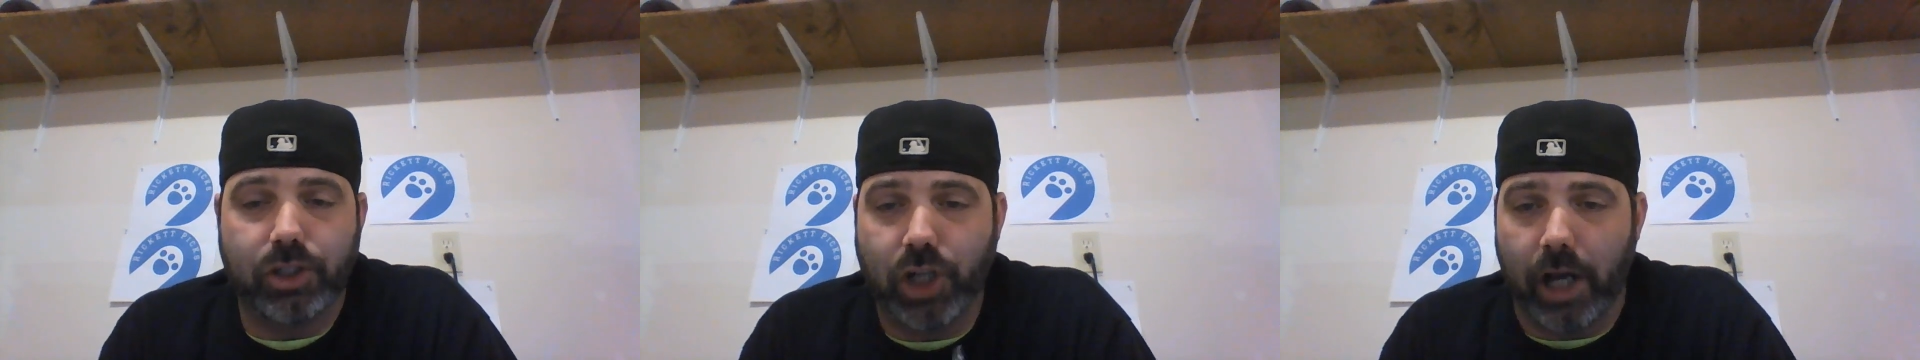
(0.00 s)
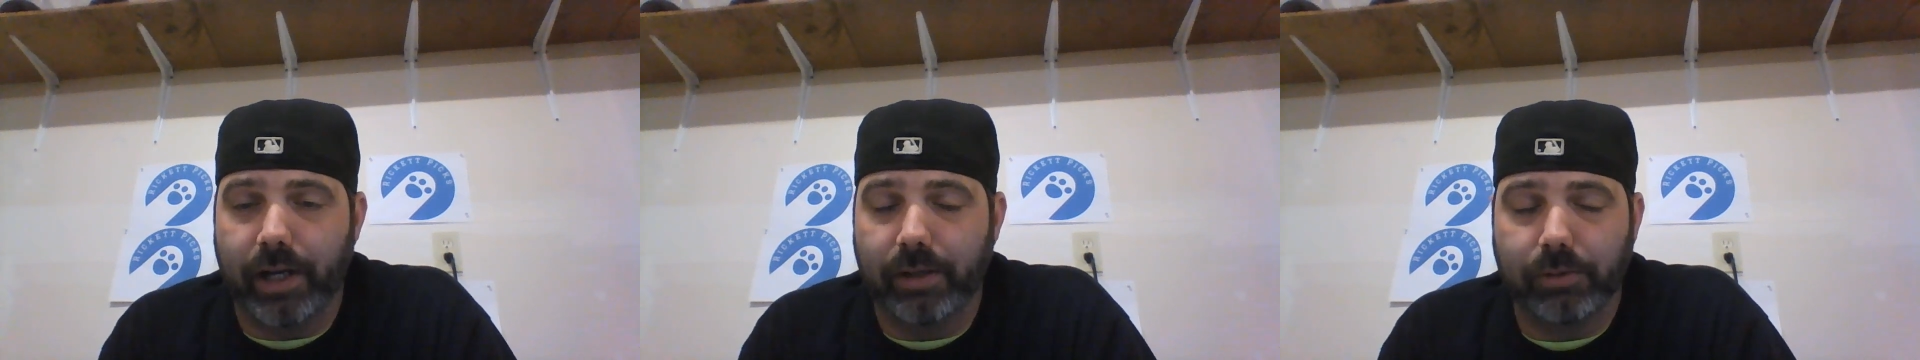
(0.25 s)

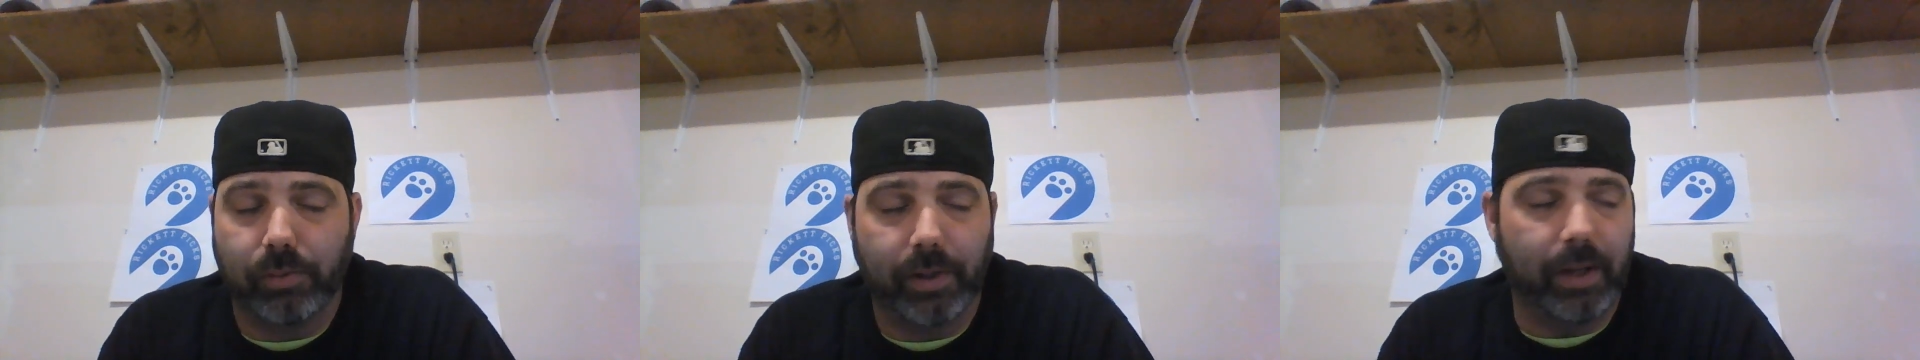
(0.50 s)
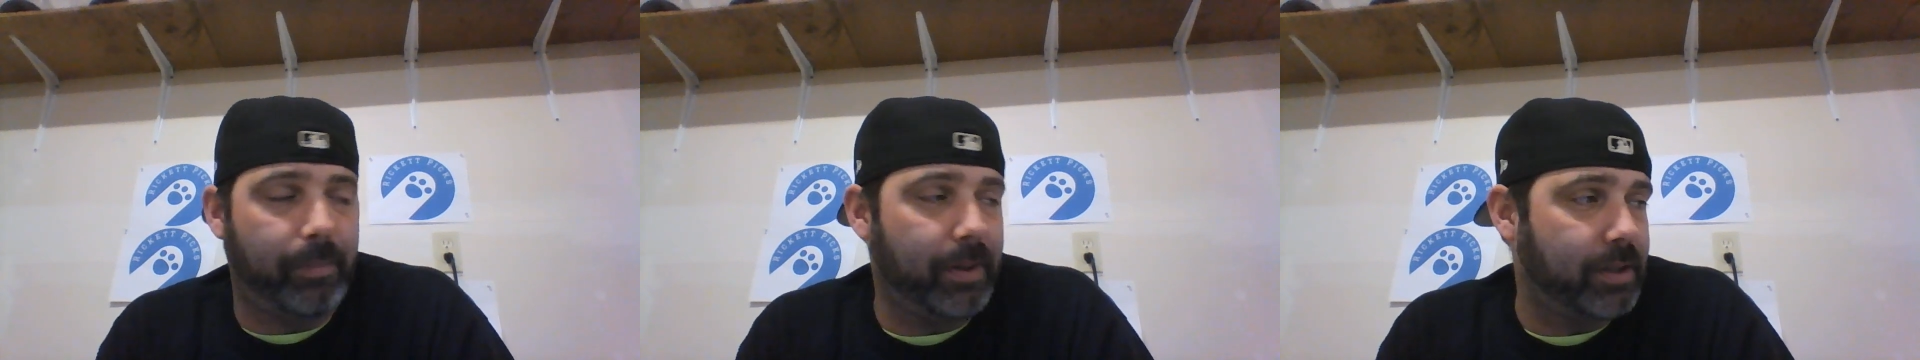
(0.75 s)
John here with
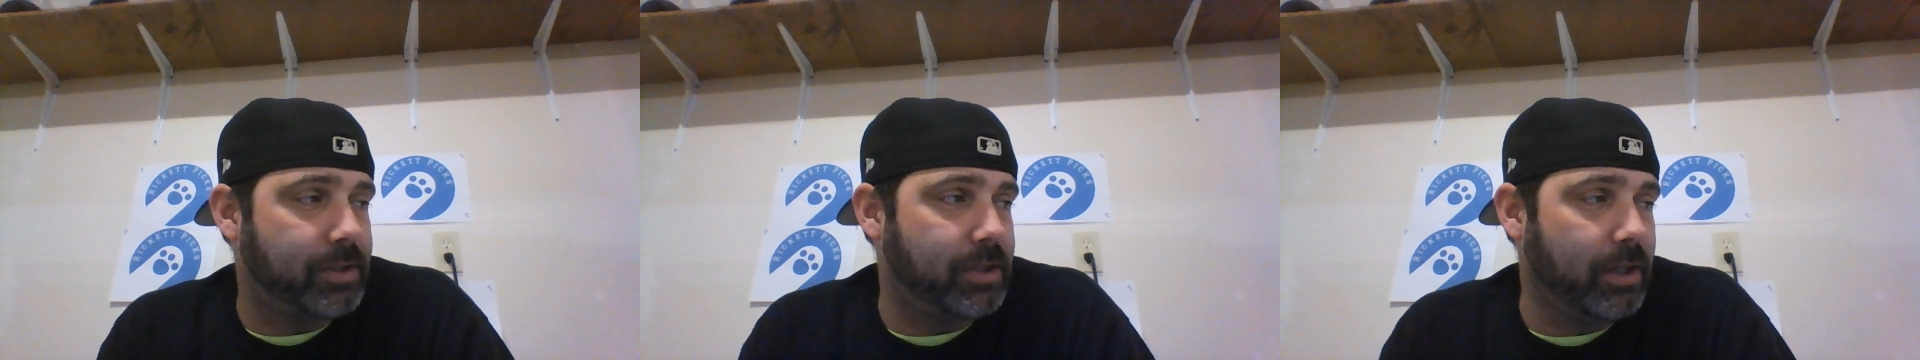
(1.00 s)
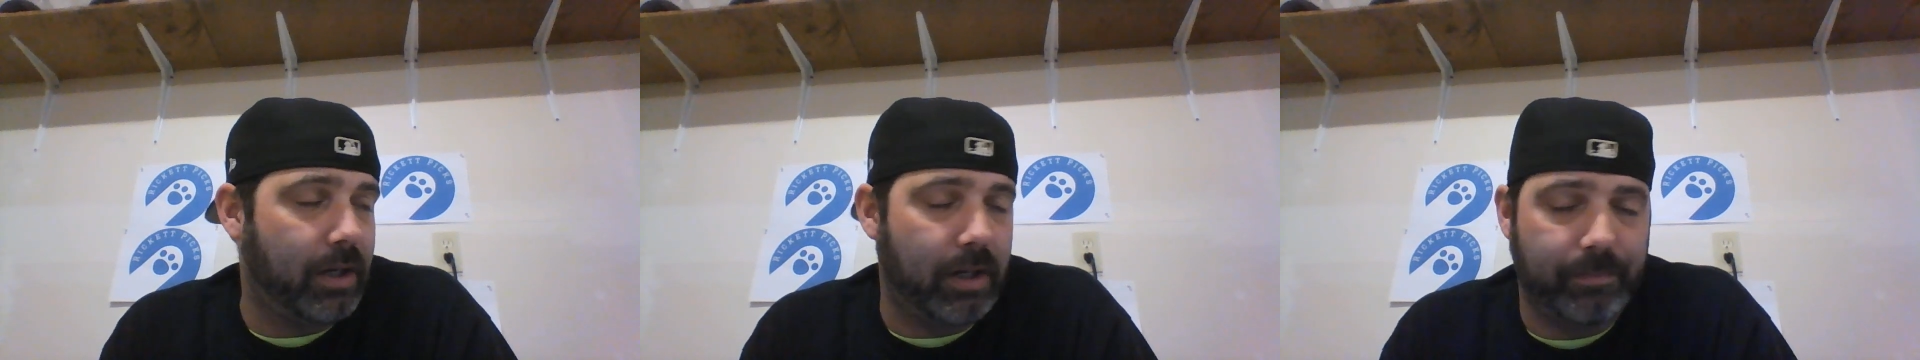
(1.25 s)
Rickett Picks.
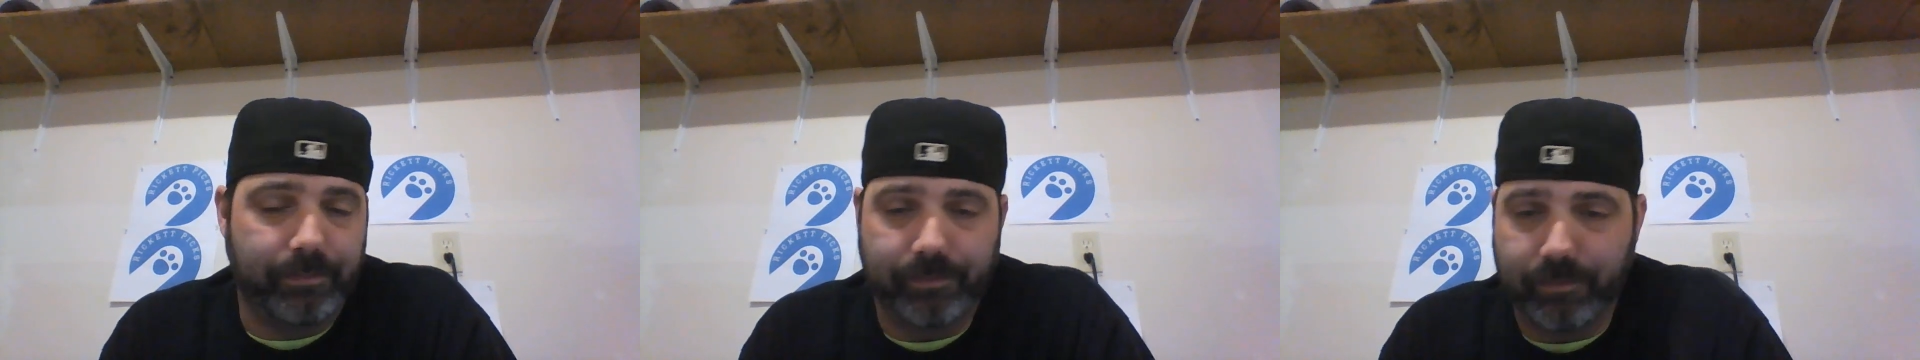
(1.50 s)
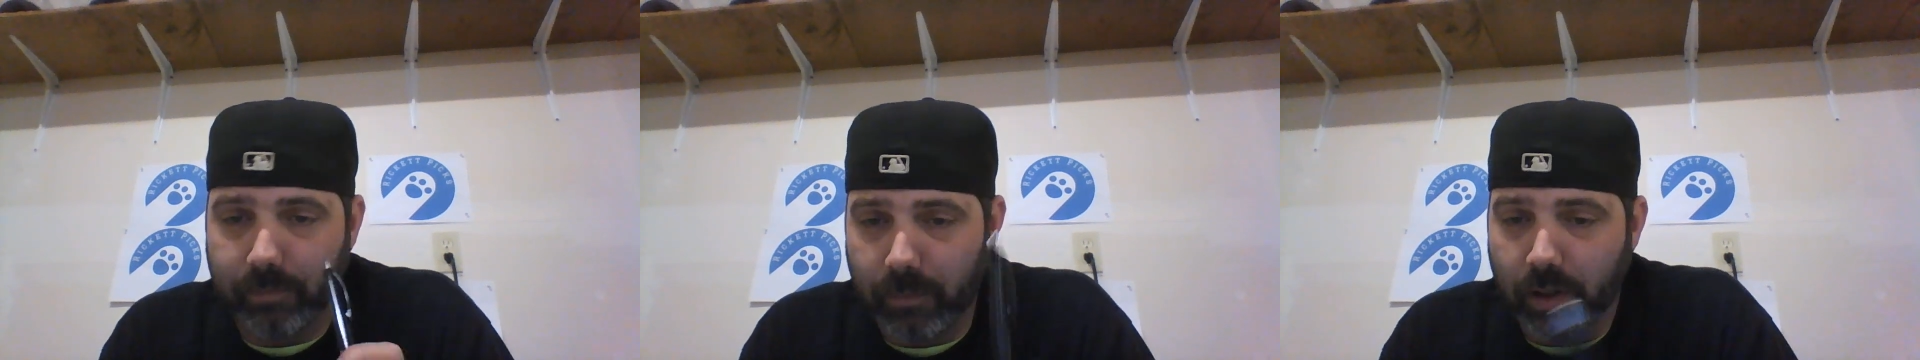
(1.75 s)
Um,
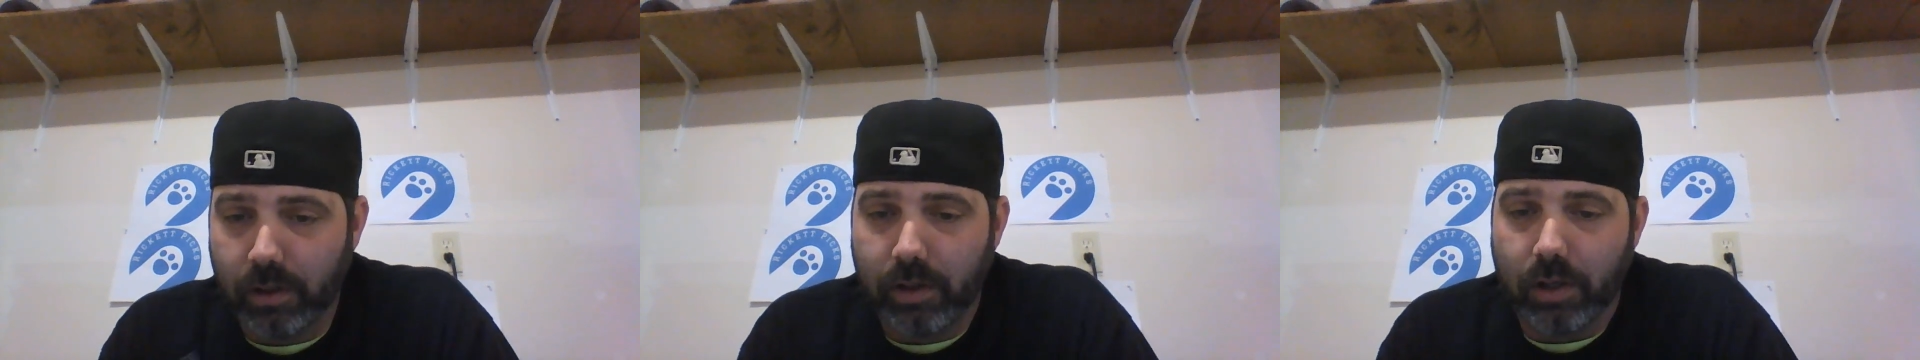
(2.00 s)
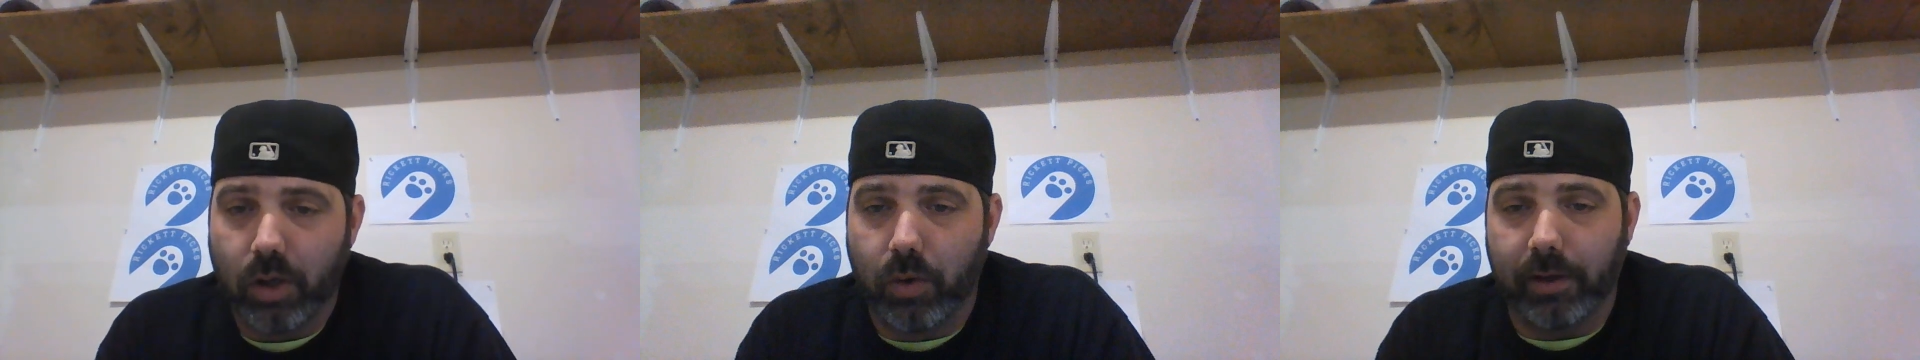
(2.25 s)

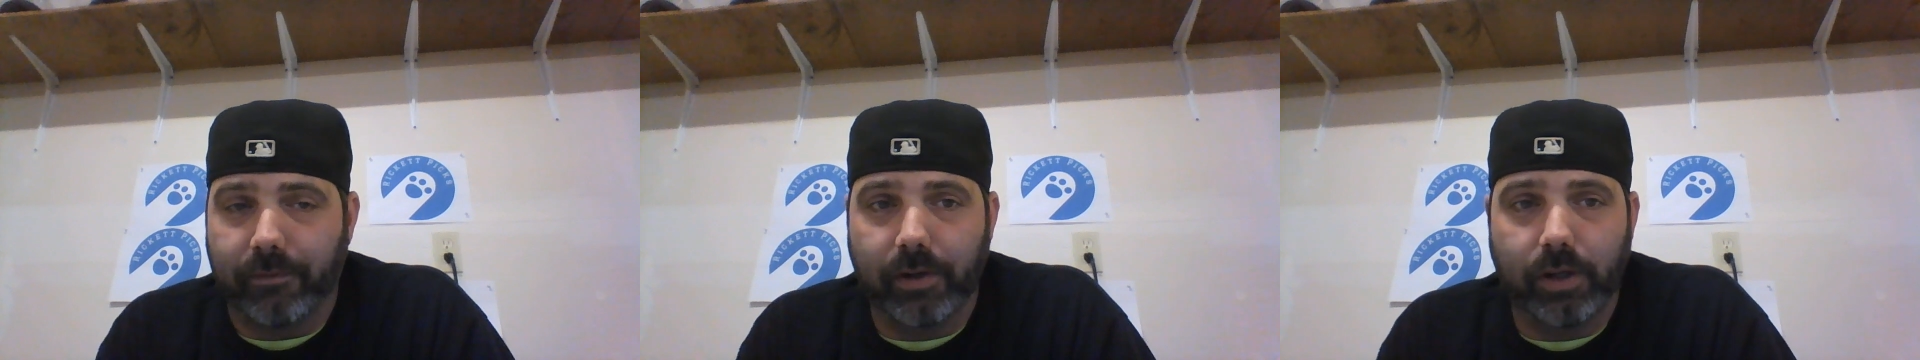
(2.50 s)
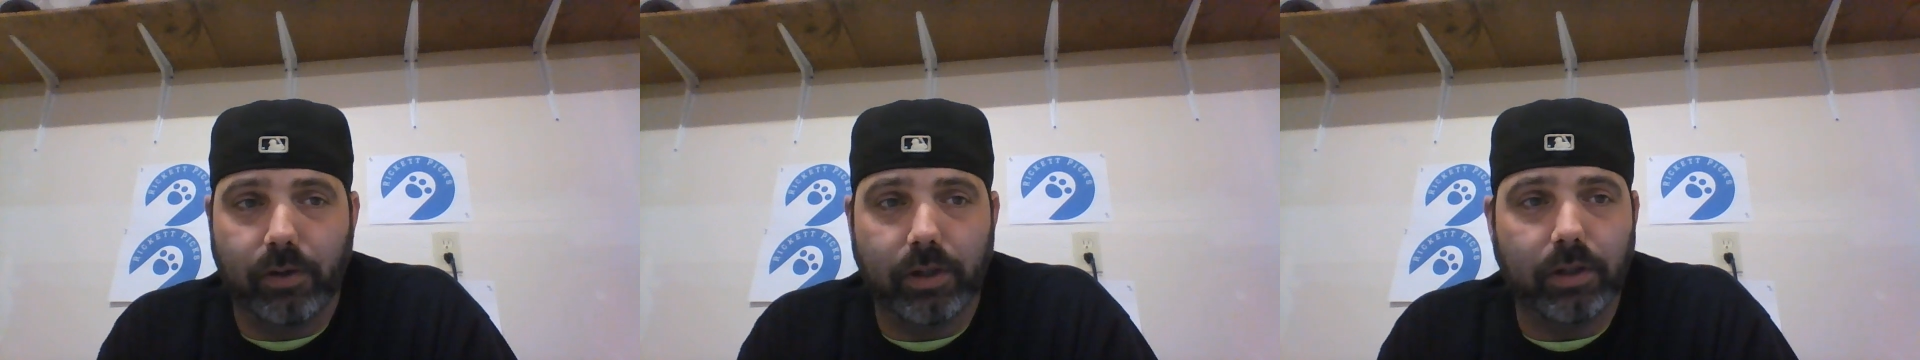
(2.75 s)
quick
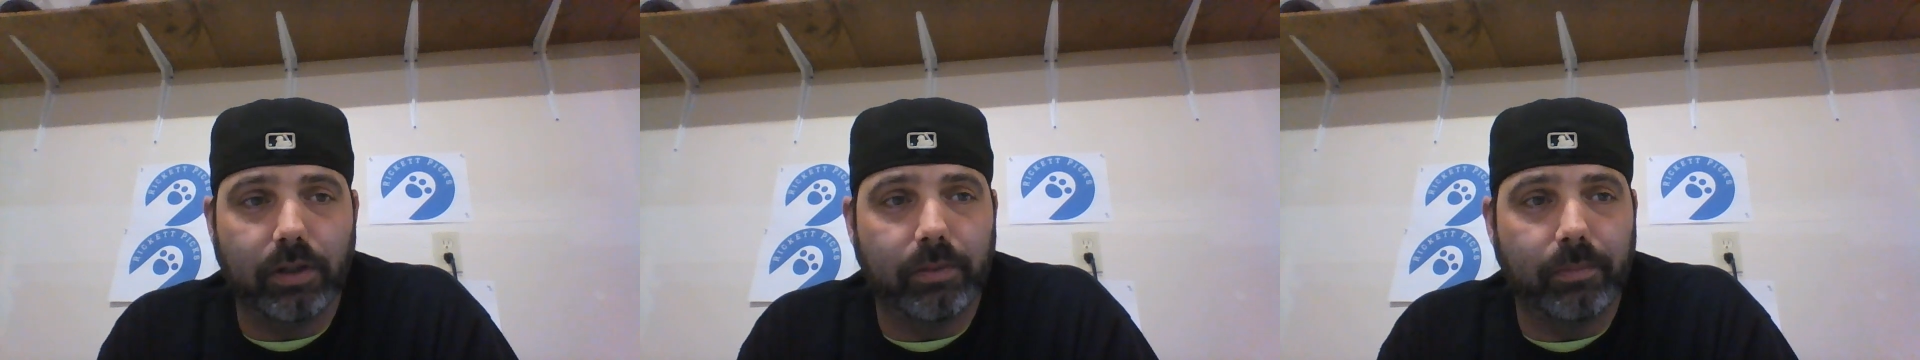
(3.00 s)
video here.